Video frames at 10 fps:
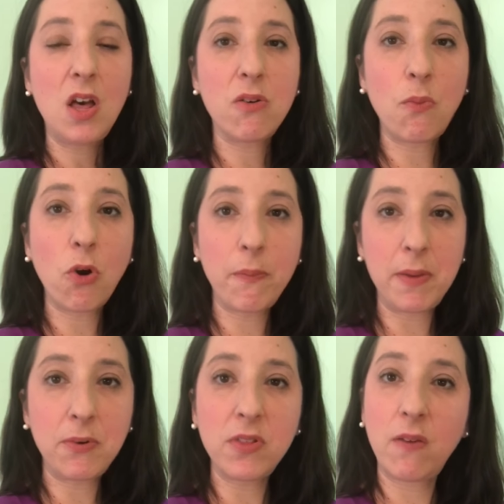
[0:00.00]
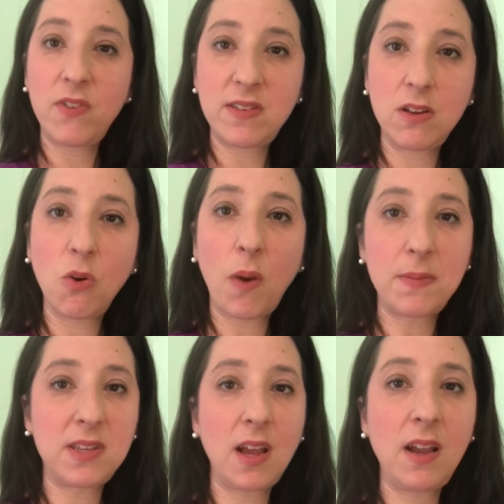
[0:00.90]
The more people that visit your
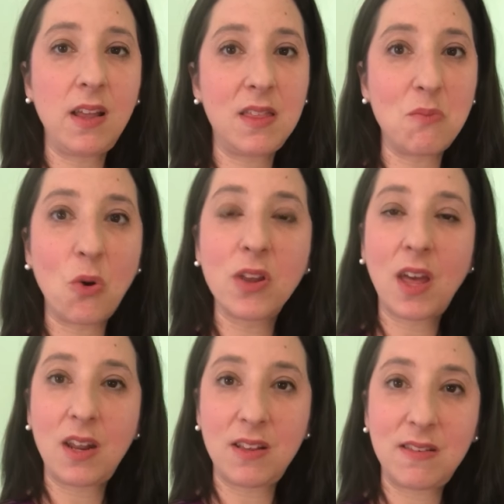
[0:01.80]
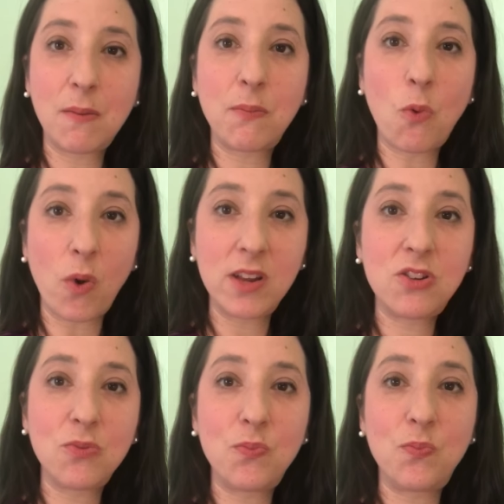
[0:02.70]
website, the more that it's going
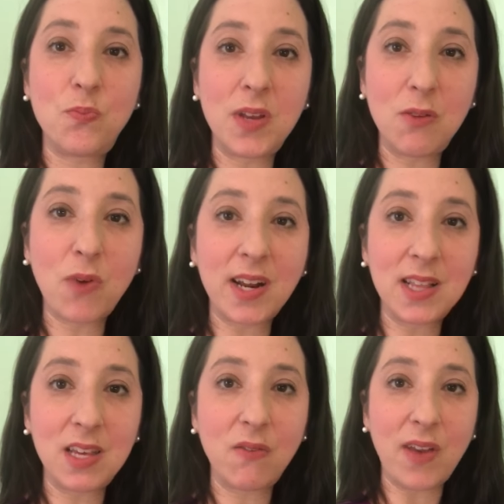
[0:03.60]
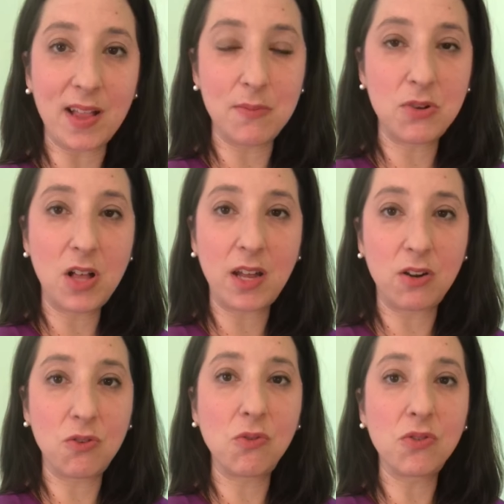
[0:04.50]
to be readily available on
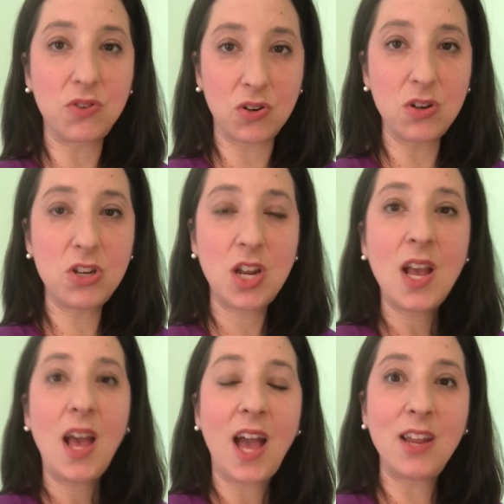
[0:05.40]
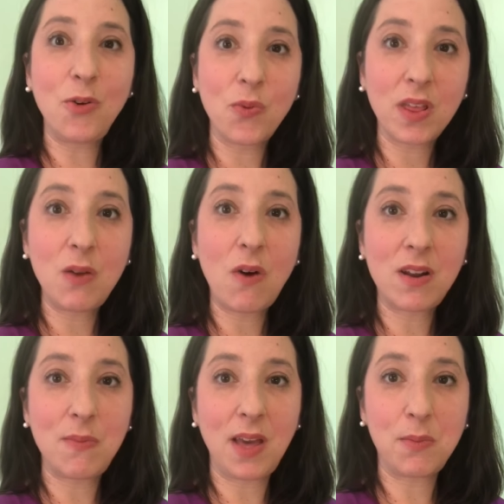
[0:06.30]
a Google search. And you really
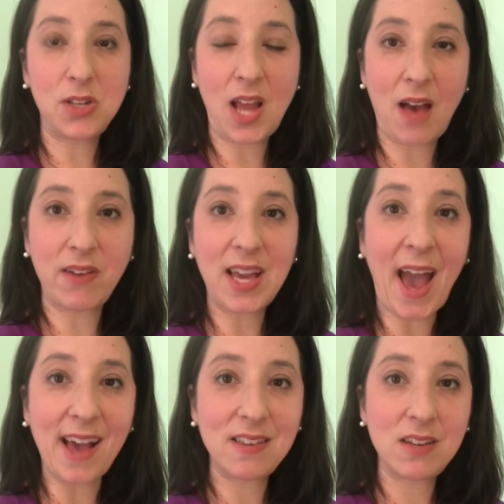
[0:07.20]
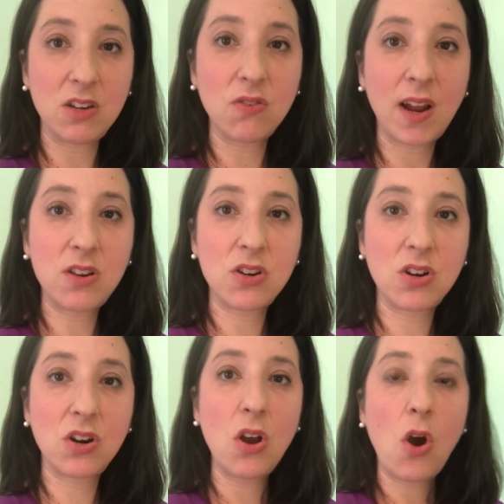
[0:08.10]
want to be able to have a casting
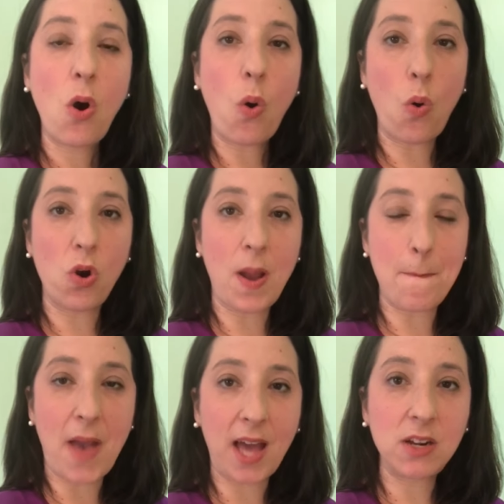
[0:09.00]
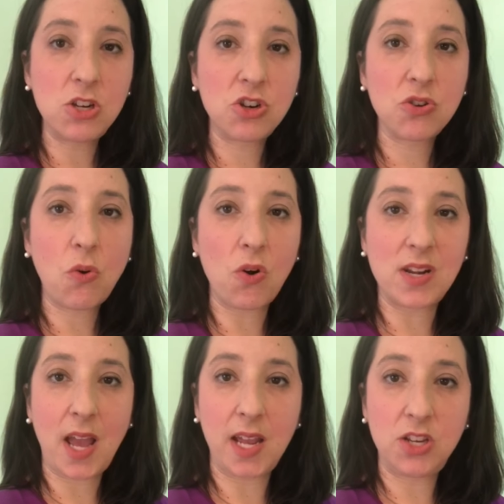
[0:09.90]
director or a manager or
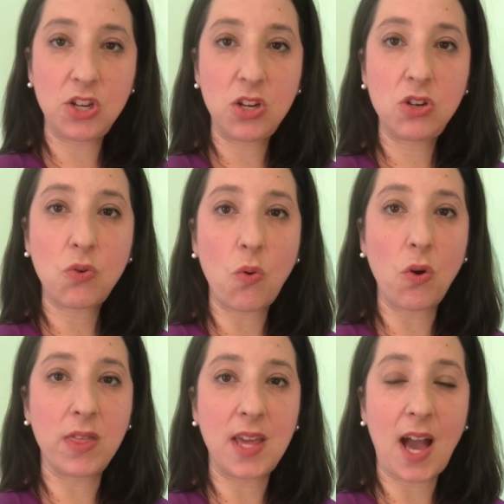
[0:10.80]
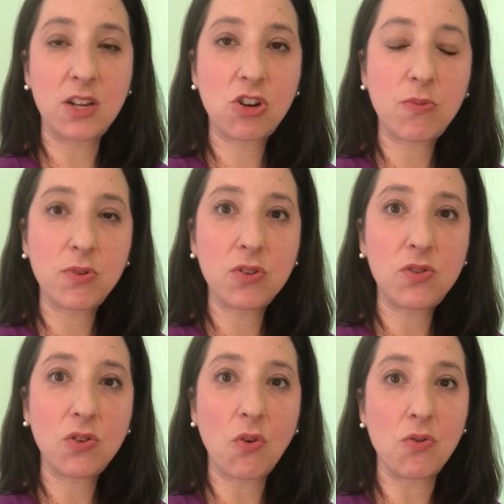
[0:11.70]
an agent or a theatrical
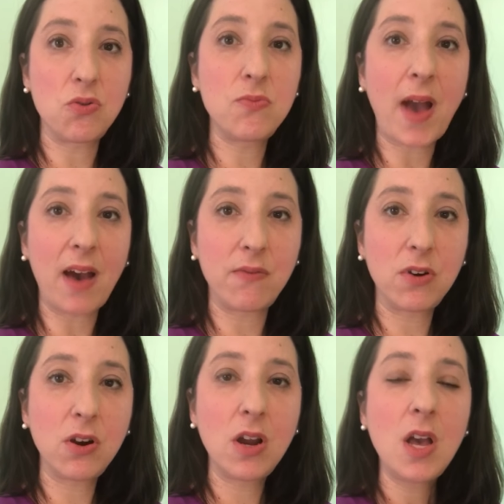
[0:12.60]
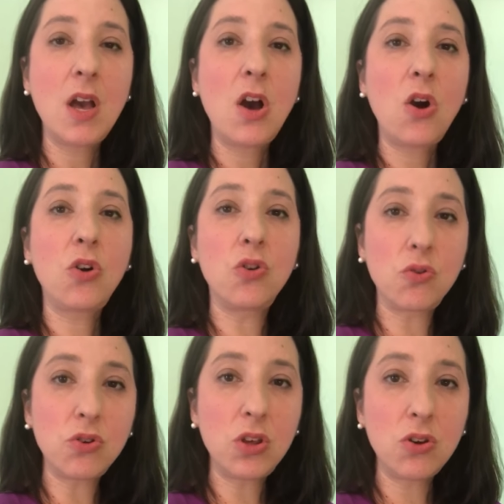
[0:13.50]
producer or whomever
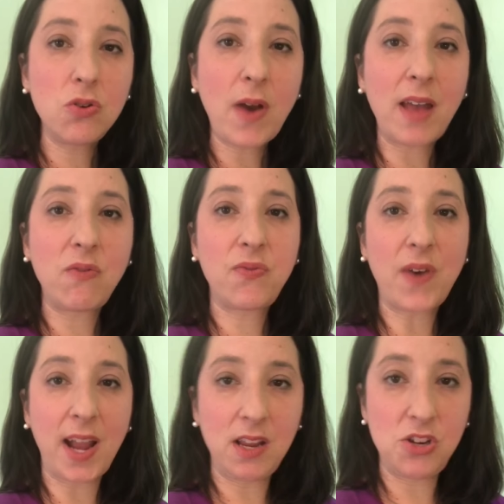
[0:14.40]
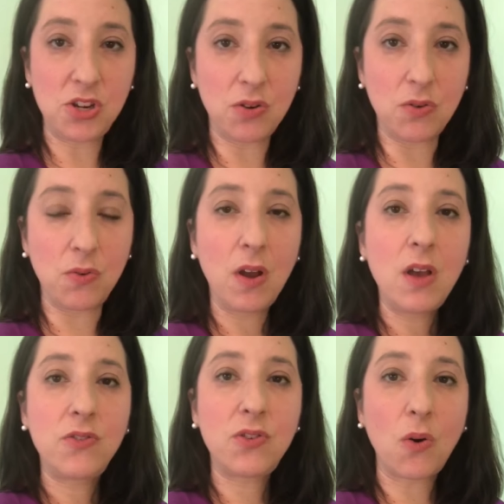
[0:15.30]
Google you and find you.
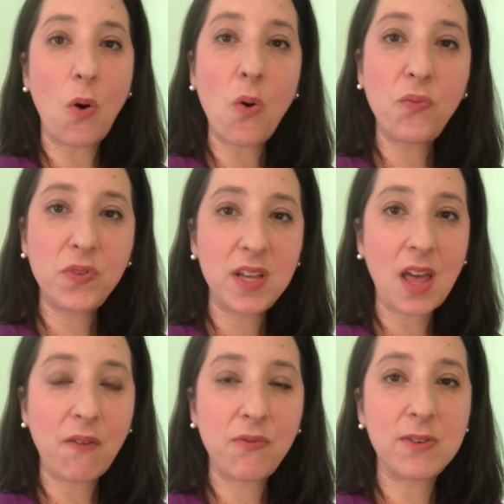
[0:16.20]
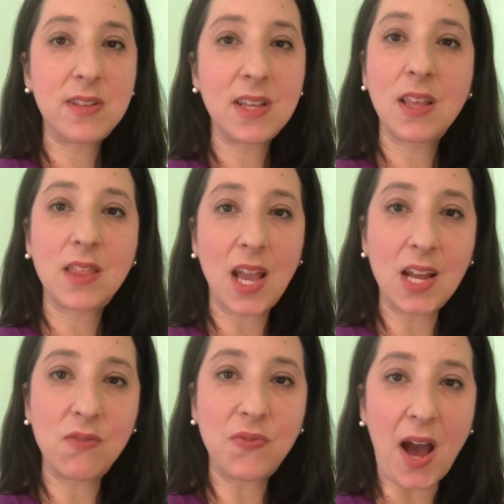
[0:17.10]
So hopefully that first thing that they
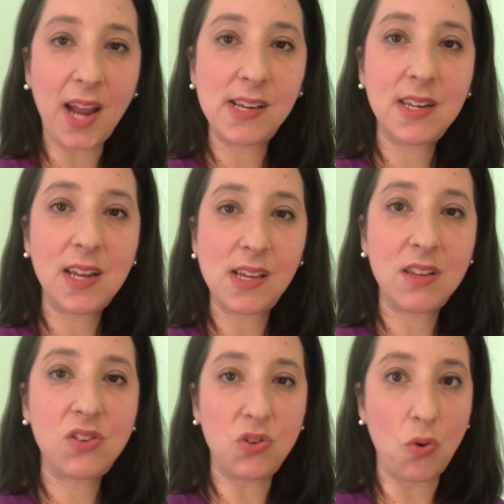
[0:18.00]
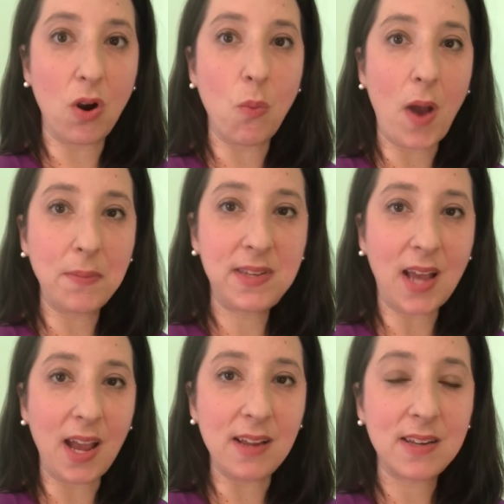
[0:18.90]
can find is your
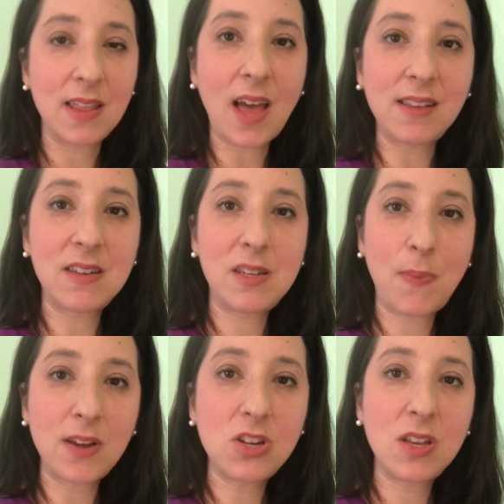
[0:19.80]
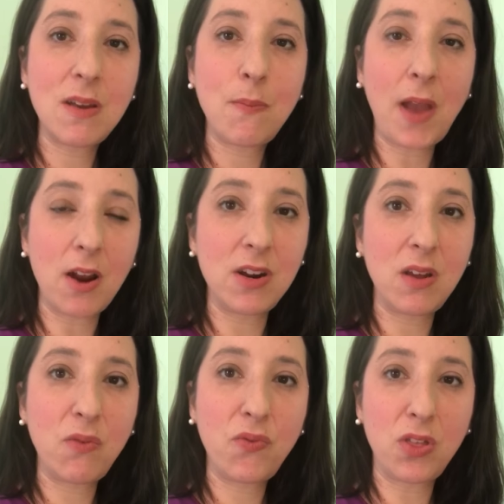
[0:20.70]
website. That's especially
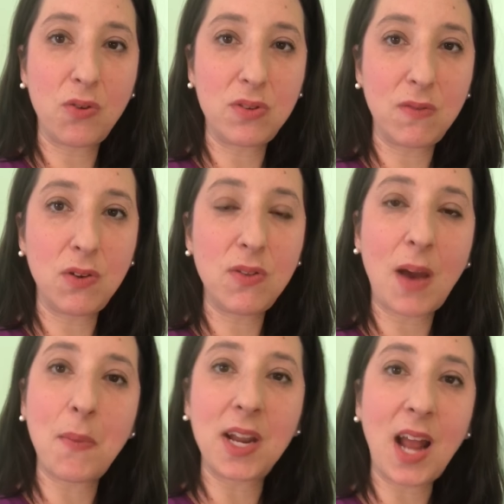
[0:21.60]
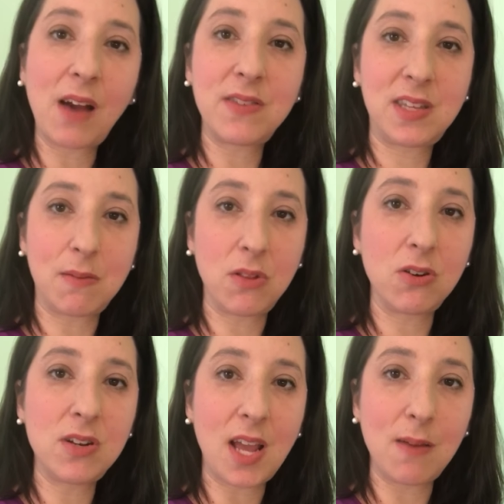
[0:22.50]
imperative for those of you that might have
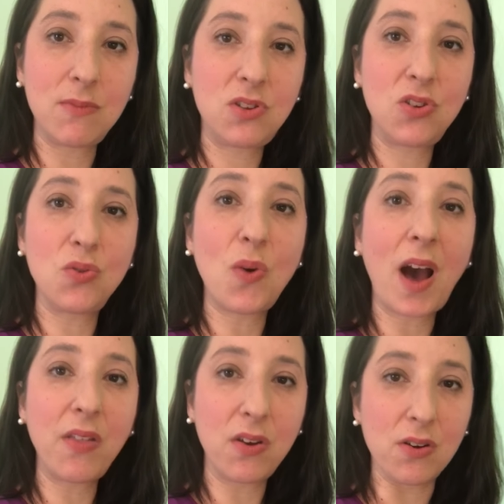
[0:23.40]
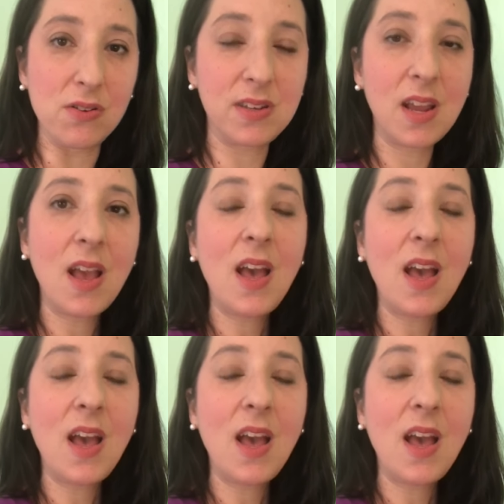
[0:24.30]
similar names to others.